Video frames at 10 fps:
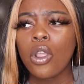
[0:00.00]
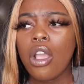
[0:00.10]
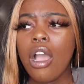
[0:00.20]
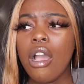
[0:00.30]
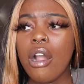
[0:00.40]

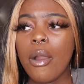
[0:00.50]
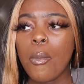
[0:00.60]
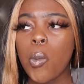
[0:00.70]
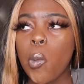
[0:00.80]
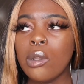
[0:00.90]

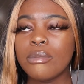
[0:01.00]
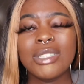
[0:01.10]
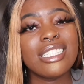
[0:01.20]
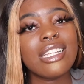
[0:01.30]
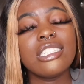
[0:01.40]
um,
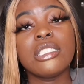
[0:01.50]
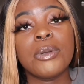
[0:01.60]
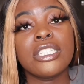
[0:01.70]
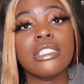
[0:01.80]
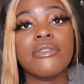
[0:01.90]
because i just
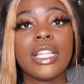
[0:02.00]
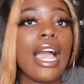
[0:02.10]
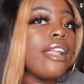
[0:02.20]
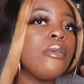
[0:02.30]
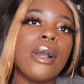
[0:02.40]
personally feel like
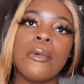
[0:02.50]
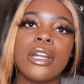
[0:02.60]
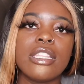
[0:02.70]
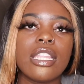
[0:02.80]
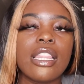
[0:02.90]
i know my
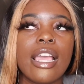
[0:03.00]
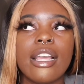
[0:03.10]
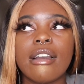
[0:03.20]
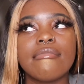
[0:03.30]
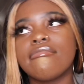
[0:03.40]
worth
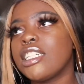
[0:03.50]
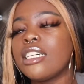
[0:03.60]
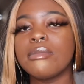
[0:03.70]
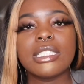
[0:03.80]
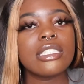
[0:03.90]
like when it
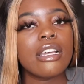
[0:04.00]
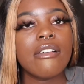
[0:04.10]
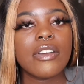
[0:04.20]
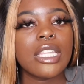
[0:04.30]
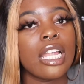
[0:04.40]
comes to
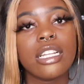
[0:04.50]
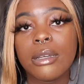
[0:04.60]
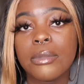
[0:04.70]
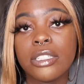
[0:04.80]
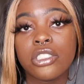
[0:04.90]
stuff a lot of
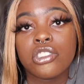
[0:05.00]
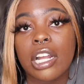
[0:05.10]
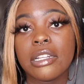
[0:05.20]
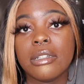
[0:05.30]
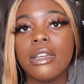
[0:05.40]
companies
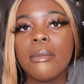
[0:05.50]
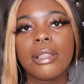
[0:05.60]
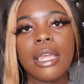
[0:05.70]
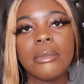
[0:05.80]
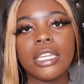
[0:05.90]
try to
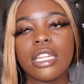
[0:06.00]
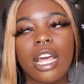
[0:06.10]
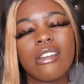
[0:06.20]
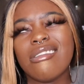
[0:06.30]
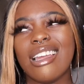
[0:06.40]
play me and
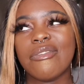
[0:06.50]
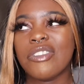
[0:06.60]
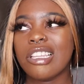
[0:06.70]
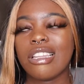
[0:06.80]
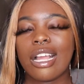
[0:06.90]
i don't like
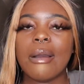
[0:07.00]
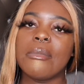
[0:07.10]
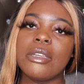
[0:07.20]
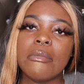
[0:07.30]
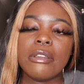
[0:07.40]
feeling like i'm
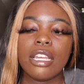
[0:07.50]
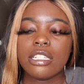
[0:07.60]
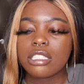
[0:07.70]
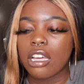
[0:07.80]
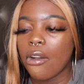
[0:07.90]
being played
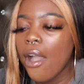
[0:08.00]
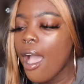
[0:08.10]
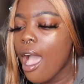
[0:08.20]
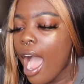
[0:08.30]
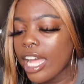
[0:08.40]
so
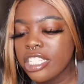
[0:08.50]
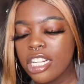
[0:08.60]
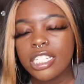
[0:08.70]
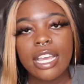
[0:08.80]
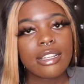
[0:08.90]
i
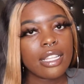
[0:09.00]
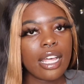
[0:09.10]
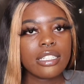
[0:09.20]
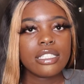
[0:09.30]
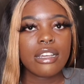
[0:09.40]
turn down a
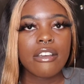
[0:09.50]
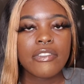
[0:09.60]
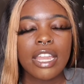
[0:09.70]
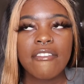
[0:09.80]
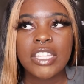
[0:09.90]
lot of stuff
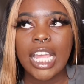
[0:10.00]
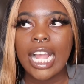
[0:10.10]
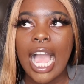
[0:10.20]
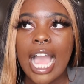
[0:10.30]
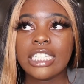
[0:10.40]
and i feel like
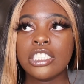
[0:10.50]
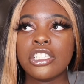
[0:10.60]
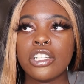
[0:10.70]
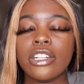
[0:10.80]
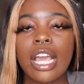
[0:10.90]
i need to
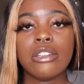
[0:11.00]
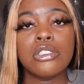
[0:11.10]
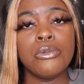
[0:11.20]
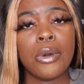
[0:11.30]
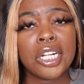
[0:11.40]
learn how
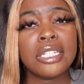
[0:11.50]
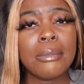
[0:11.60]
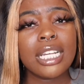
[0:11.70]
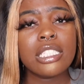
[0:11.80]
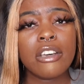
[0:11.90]
to market
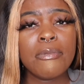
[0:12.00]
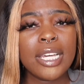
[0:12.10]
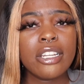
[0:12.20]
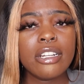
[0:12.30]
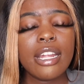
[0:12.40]
myself
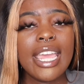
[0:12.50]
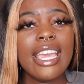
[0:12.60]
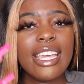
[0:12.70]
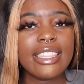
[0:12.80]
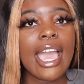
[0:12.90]
better
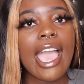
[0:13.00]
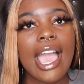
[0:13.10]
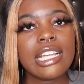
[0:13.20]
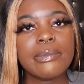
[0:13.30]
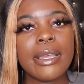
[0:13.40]
in that
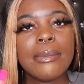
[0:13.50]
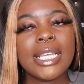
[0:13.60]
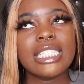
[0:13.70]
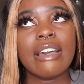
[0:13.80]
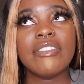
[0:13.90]
aspect
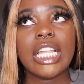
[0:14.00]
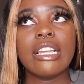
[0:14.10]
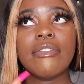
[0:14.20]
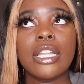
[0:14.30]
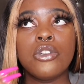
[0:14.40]
because i feel like
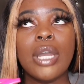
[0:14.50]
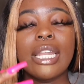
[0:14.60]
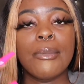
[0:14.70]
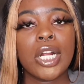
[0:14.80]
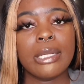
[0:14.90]
if i knew how to
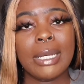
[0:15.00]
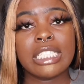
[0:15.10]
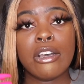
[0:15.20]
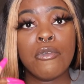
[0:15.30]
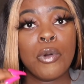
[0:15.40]
market
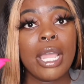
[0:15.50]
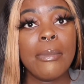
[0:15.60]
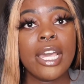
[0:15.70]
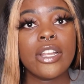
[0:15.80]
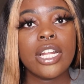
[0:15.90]
myself way
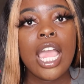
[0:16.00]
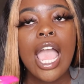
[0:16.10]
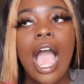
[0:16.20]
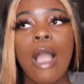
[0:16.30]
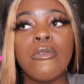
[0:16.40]
better
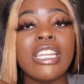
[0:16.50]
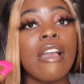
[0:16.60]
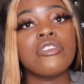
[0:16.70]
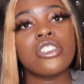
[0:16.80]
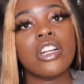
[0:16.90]
i wouldn't
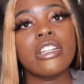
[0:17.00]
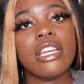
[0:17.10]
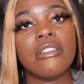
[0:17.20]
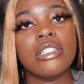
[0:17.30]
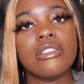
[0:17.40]
have to turn
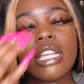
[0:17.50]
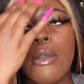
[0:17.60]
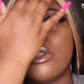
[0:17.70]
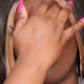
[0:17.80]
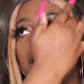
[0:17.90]
down deals i
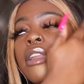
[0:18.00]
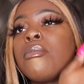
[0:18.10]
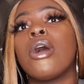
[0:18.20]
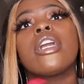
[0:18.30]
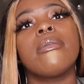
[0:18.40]
would know how to
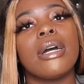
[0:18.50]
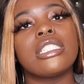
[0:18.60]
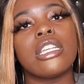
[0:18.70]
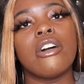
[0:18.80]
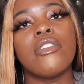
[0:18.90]
market
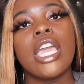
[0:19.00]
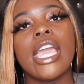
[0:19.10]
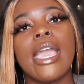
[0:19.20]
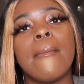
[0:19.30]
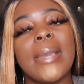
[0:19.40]
myself
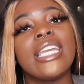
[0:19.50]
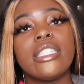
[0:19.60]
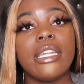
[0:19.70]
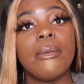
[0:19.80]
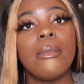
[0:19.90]
and make
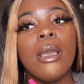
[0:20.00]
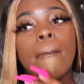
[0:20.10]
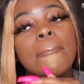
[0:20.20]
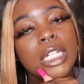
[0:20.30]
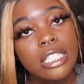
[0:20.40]
them
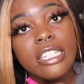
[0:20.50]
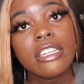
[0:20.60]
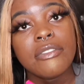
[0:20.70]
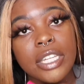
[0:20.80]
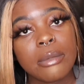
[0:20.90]

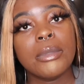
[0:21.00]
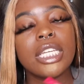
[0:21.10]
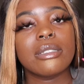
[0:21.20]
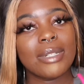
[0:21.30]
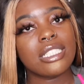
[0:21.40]
believe in me
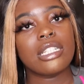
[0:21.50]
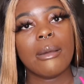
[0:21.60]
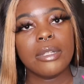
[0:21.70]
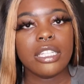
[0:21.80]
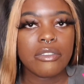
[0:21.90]
as much as I
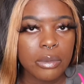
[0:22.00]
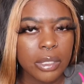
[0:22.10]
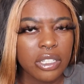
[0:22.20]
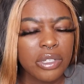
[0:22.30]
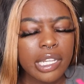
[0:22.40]
believe in
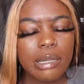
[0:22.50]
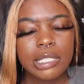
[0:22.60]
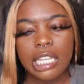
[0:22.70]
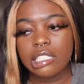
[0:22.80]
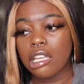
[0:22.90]
me. You get what I'm
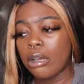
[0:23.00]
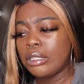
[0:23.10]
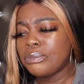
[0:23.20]
saying? So,